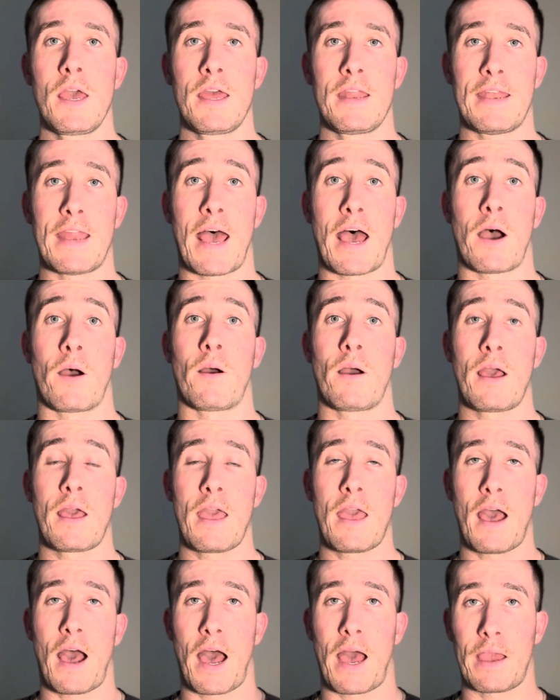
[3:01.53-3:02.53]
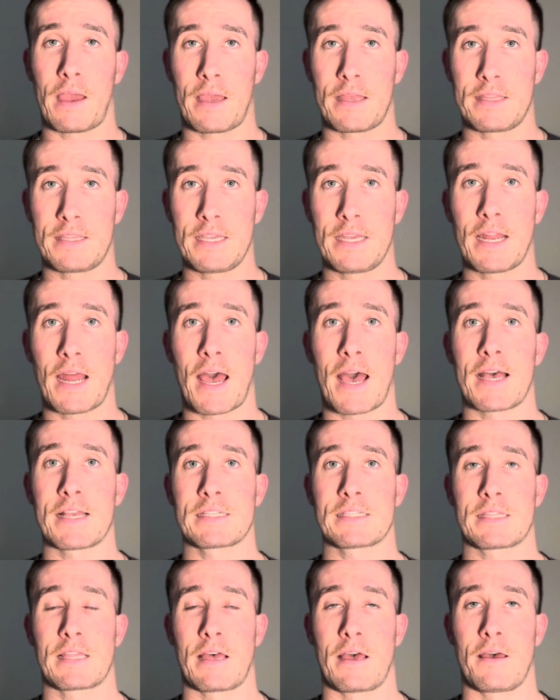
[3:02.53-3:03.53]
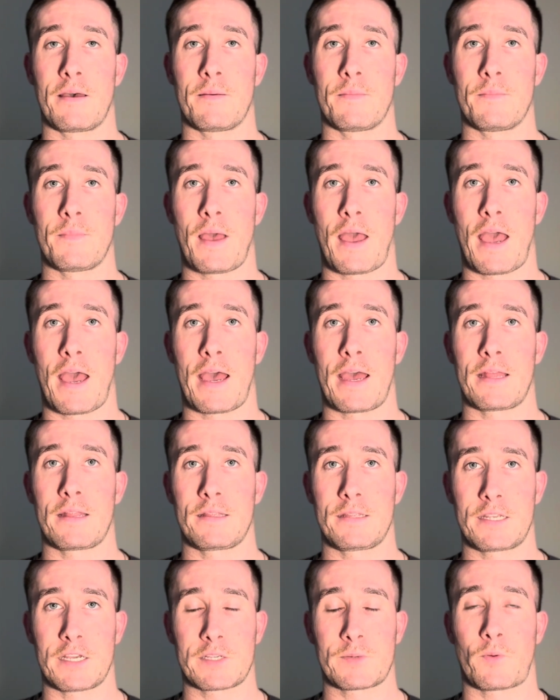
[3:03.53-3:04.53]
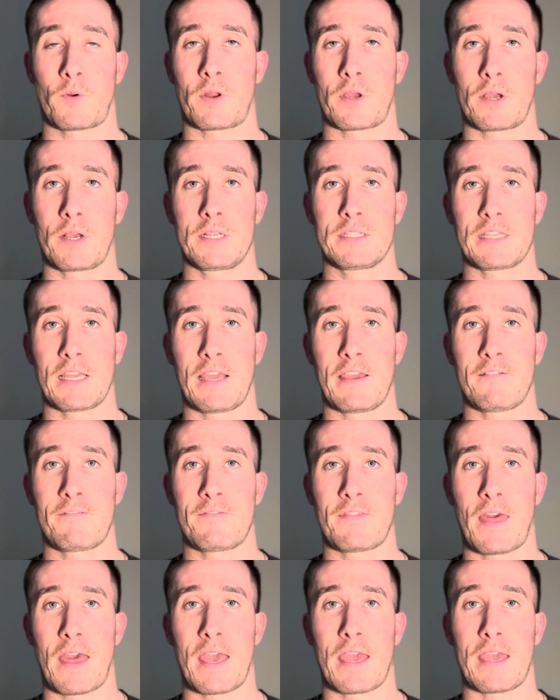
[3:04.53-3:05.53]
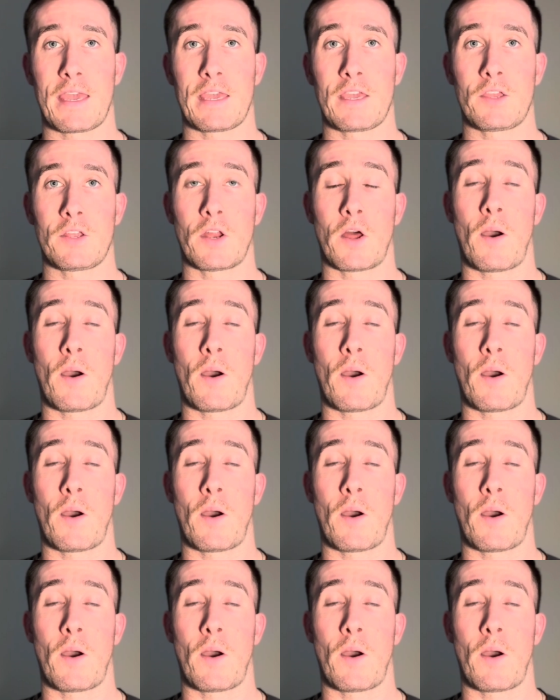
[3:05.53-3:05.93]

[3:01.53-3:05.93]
Now, I did ask them at Dick's Sporting Goods if they,